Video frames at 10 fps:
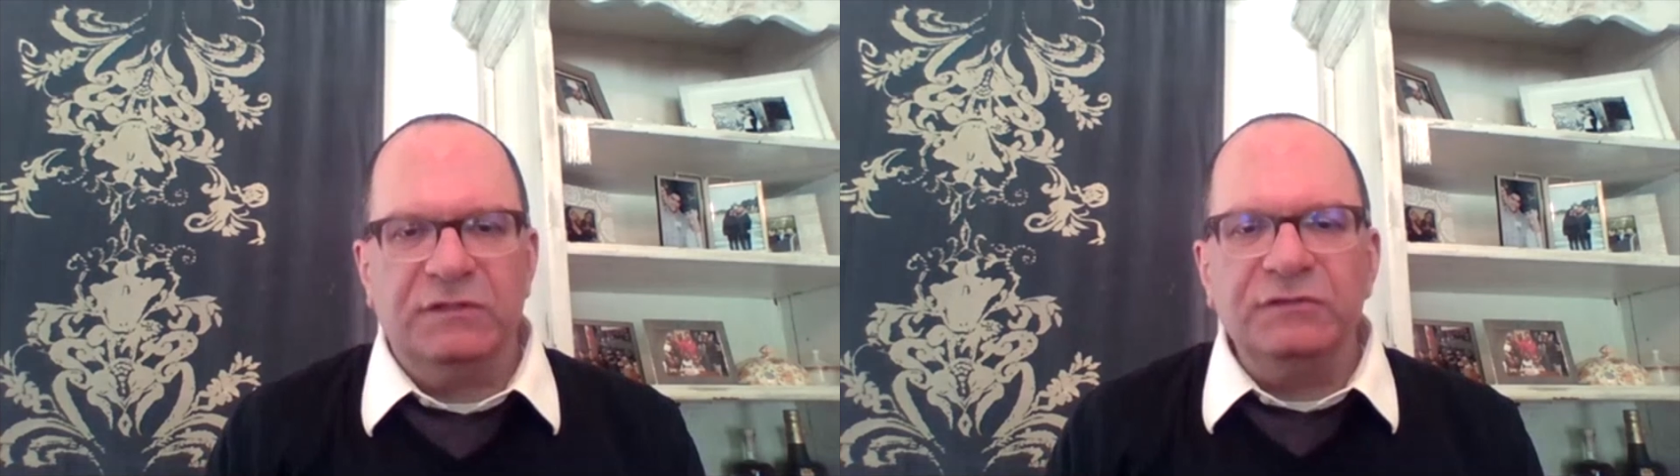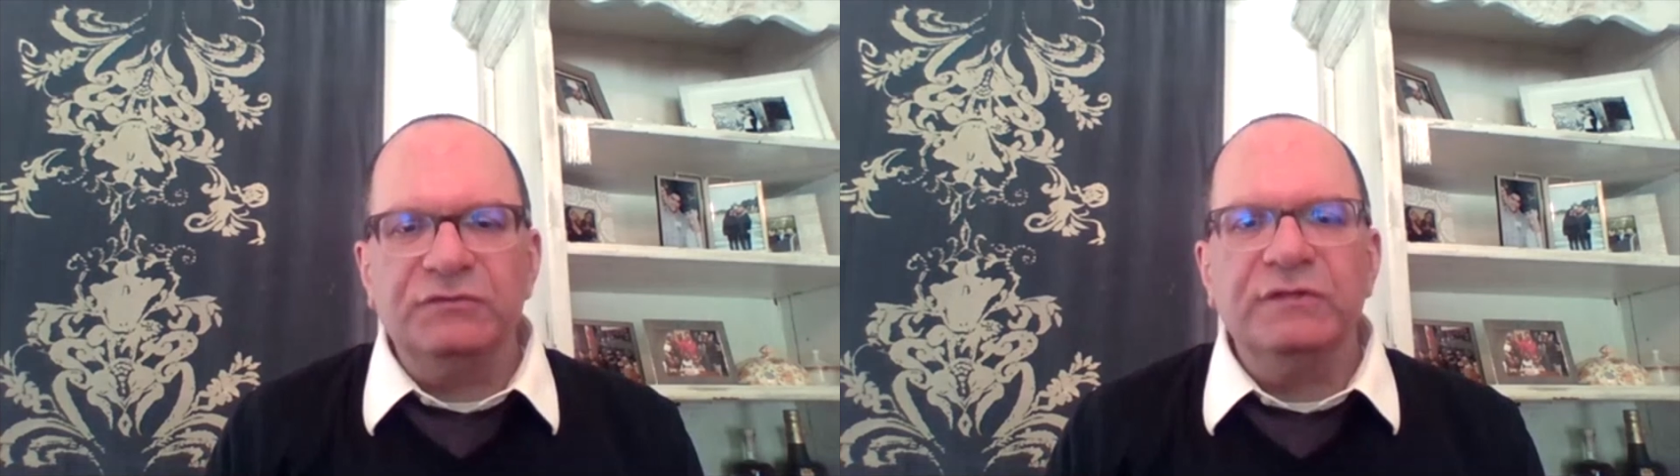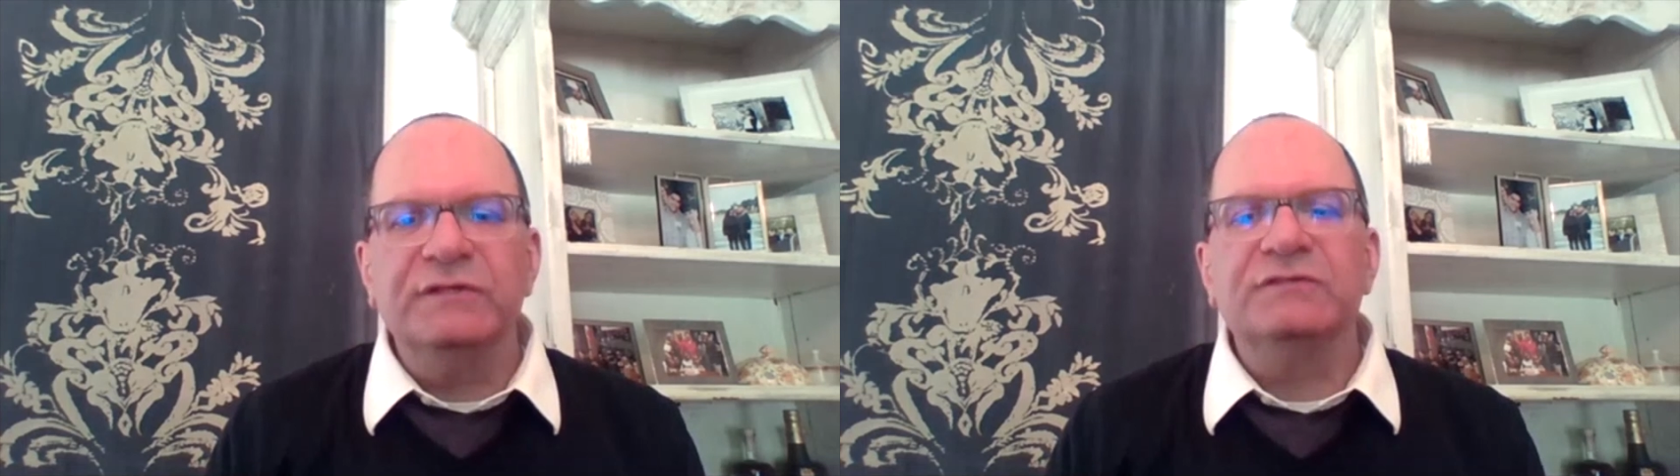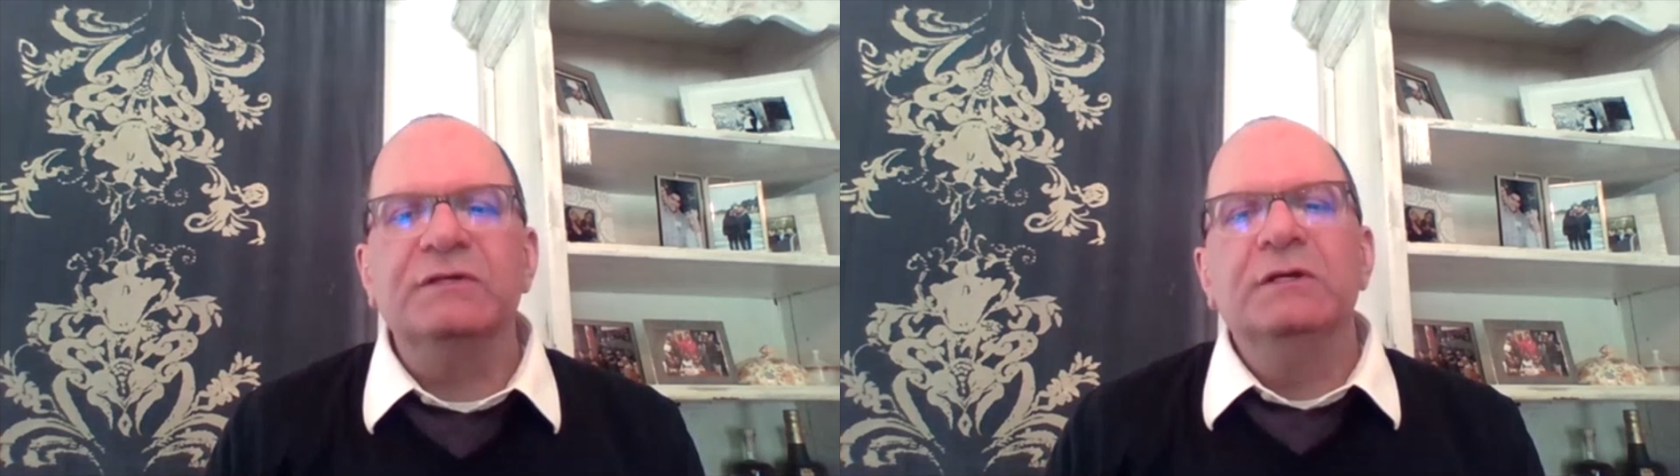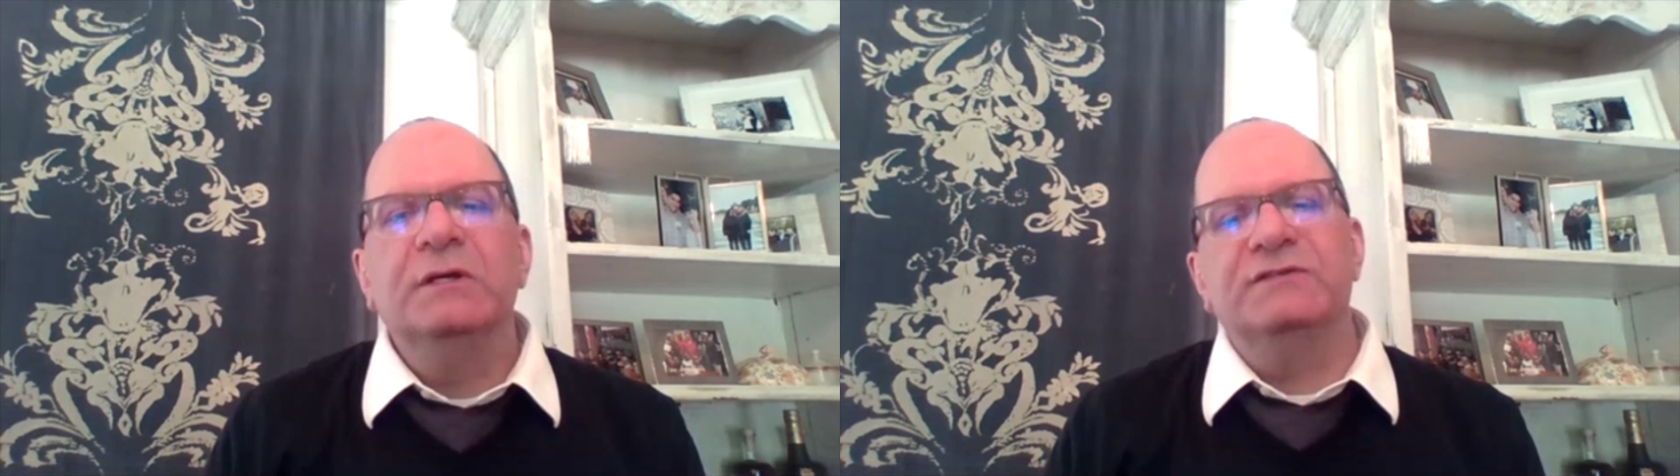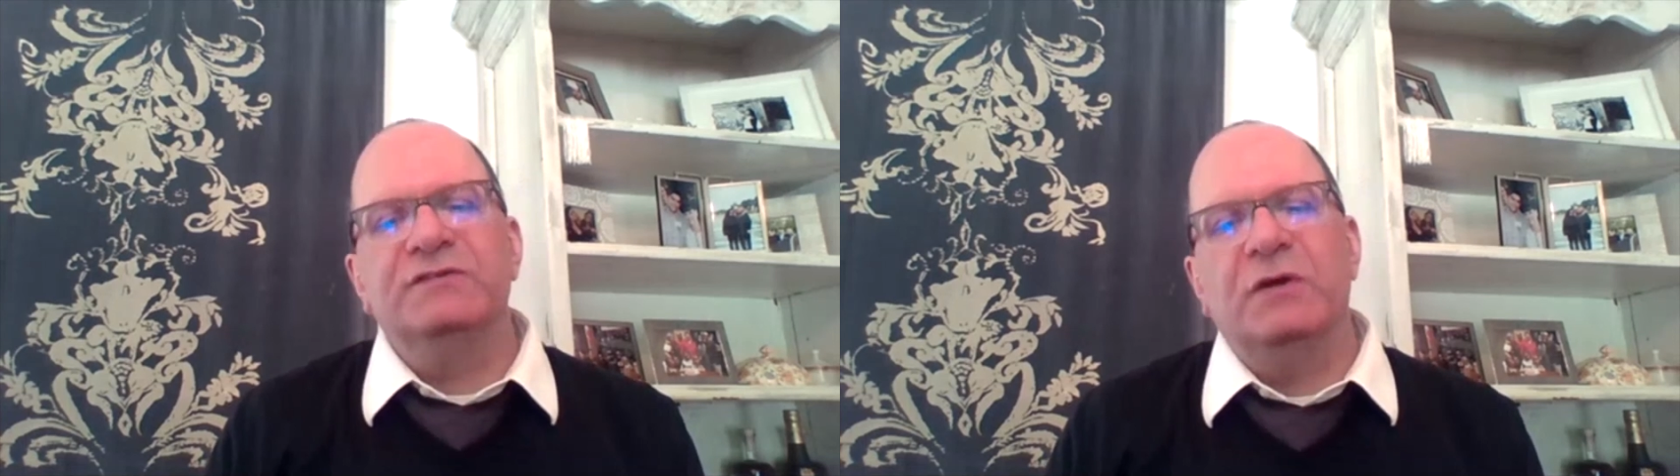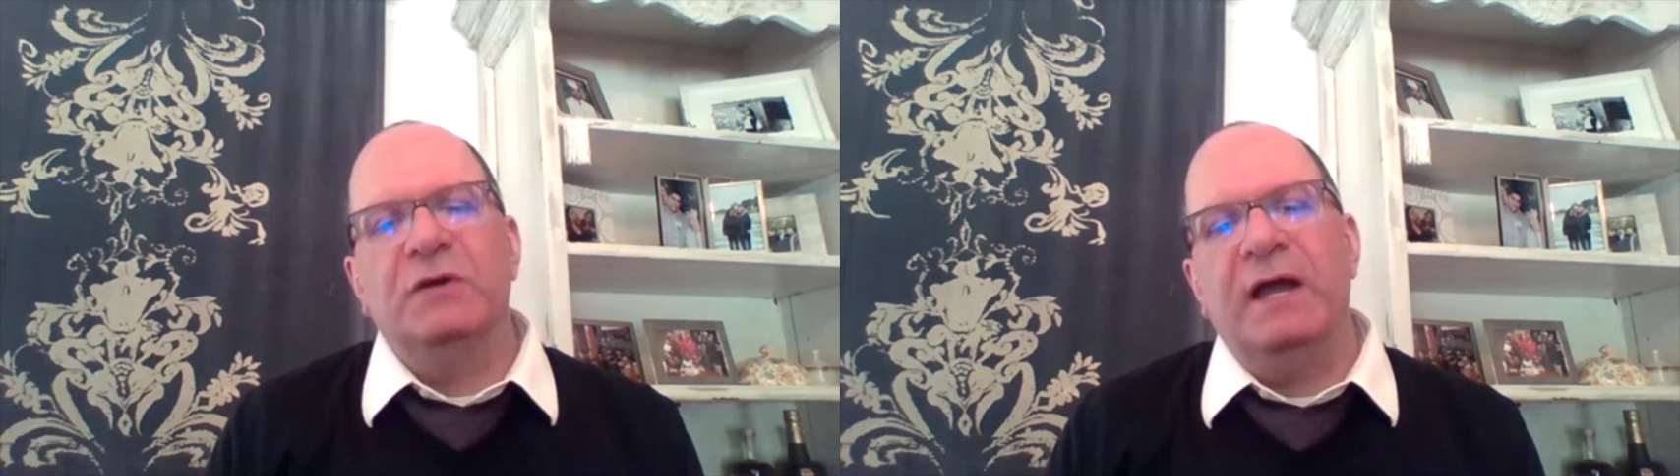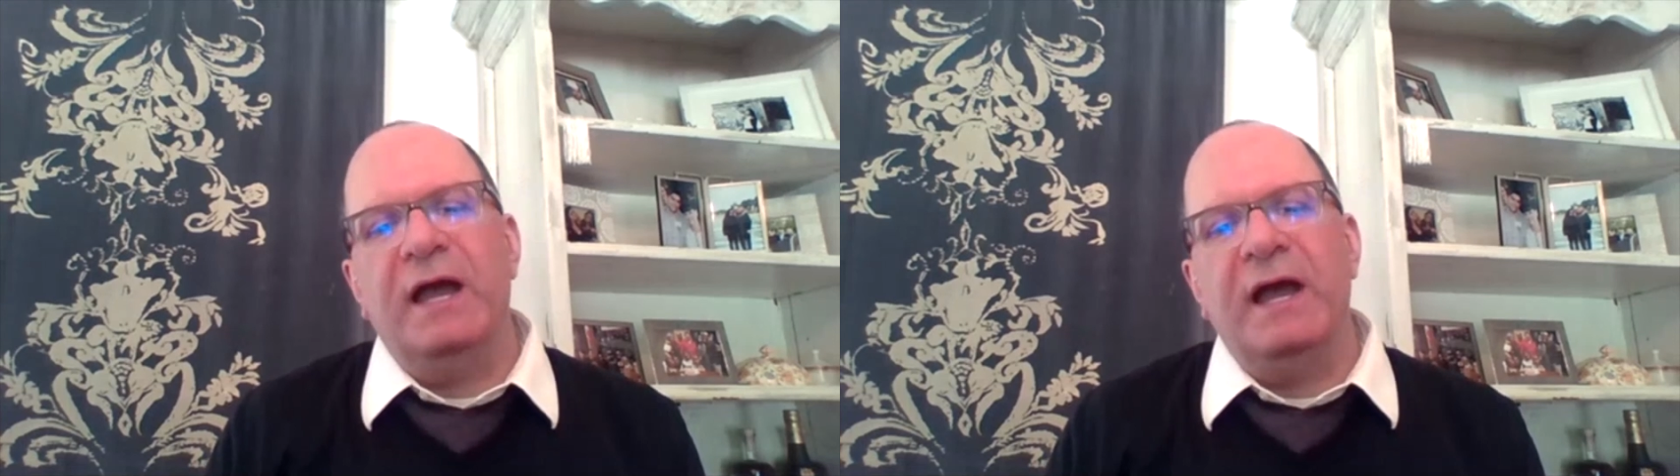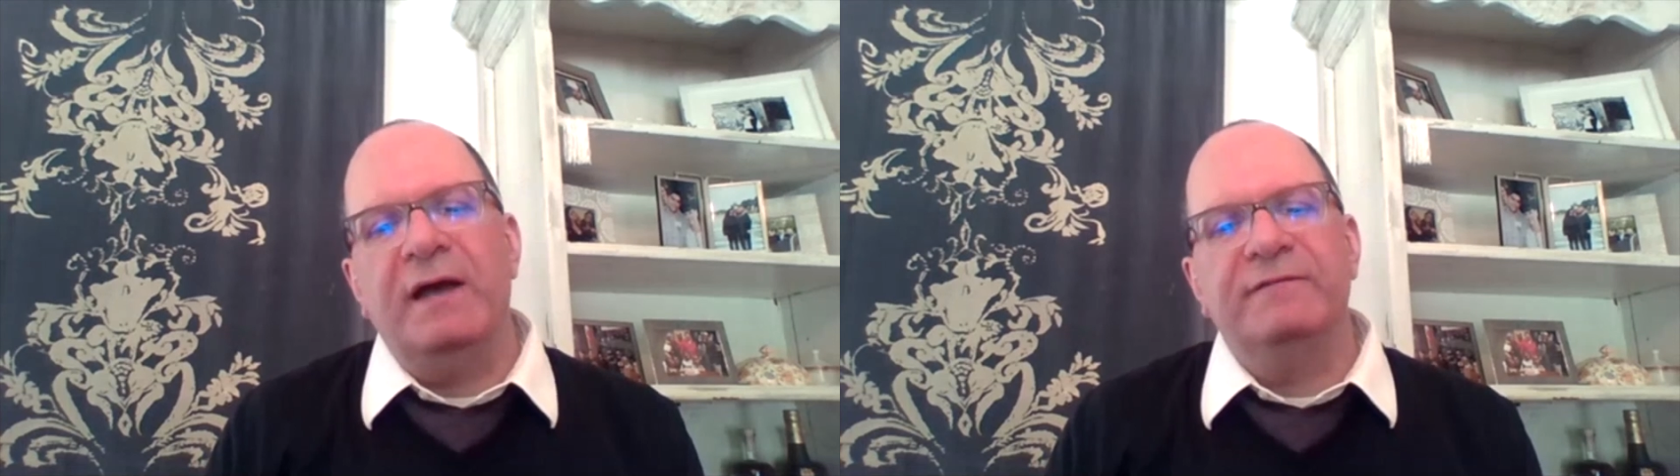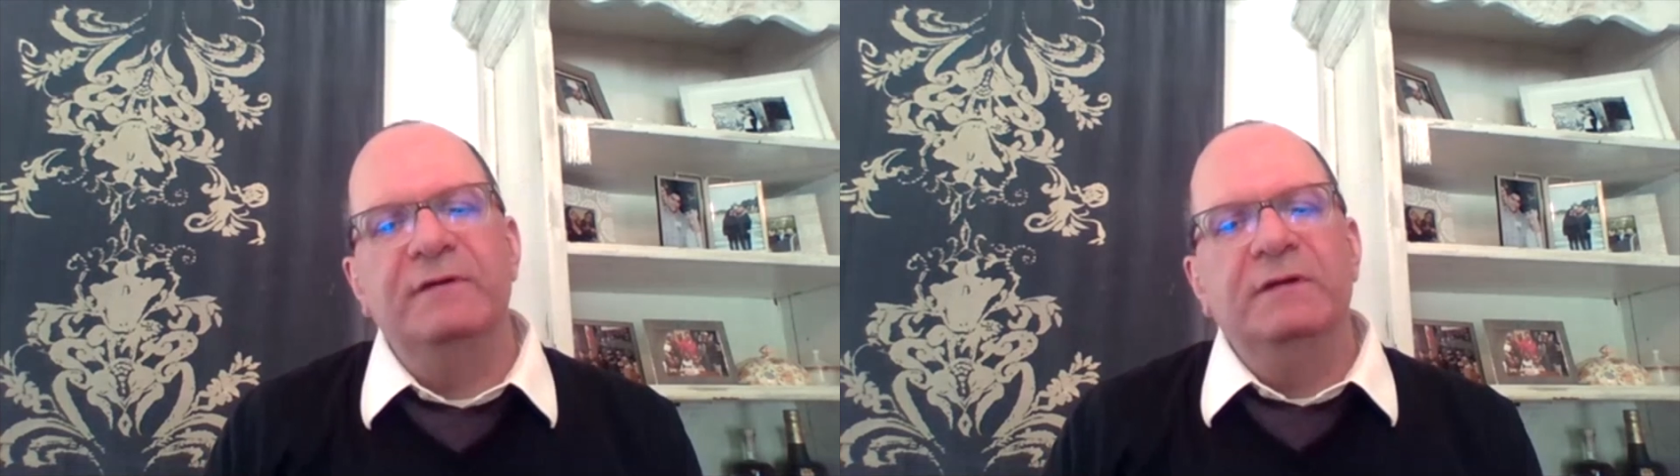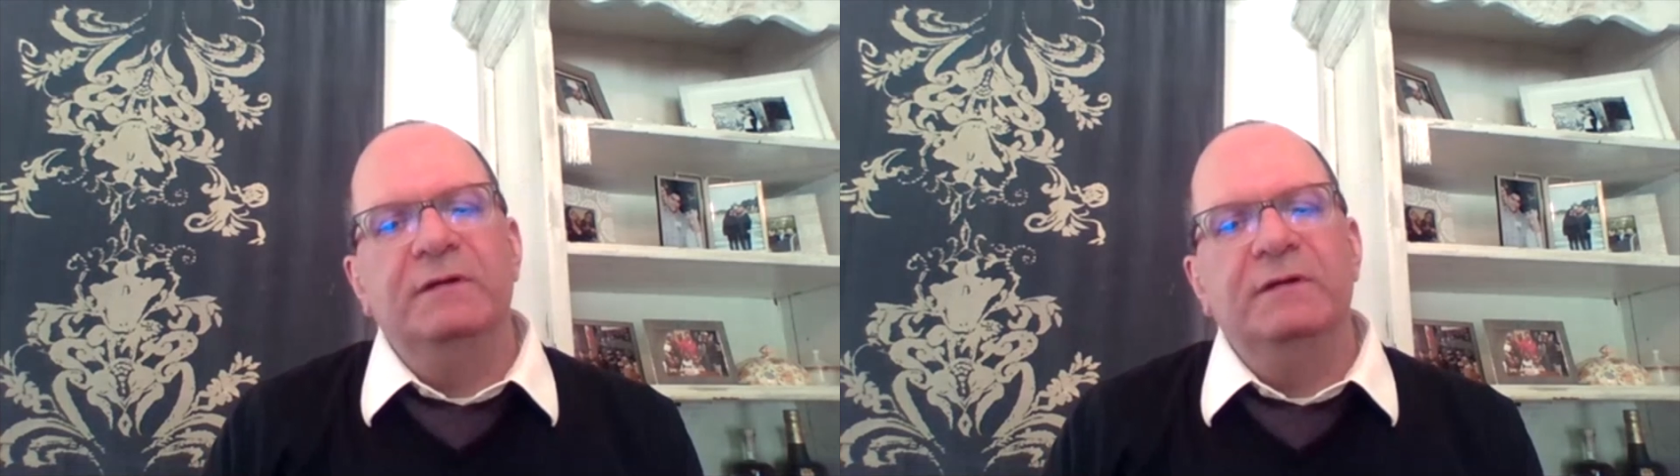countries. And so I have